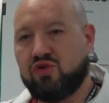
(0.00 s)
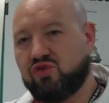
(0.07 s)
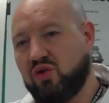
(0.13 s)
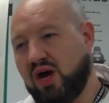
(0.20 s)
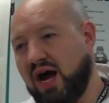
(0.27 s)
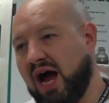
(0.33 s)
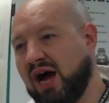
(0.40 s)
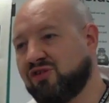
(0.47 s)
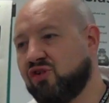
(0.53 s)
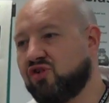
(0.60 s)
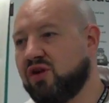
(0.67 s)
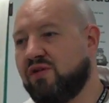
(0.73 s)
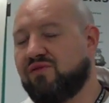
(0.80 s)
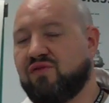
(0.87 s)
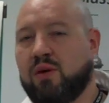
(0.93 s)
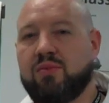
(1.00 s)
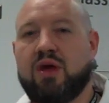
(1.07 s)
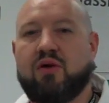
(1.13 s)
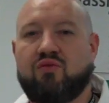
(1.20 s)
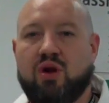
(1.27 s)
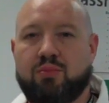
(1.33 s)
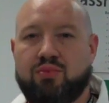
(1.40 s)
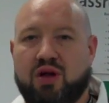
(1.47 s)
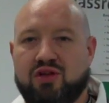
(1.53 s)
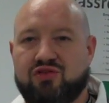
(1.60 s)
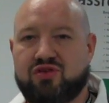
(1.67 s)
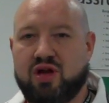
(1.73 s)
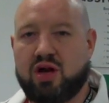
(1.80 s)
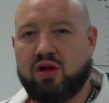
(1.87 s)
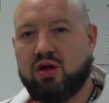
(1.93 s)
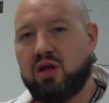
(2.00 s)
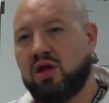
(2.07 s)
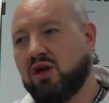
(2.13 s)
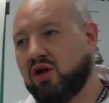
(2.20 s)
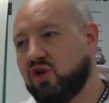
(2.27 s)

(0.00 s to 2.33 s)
So that oxygen from that red blood cell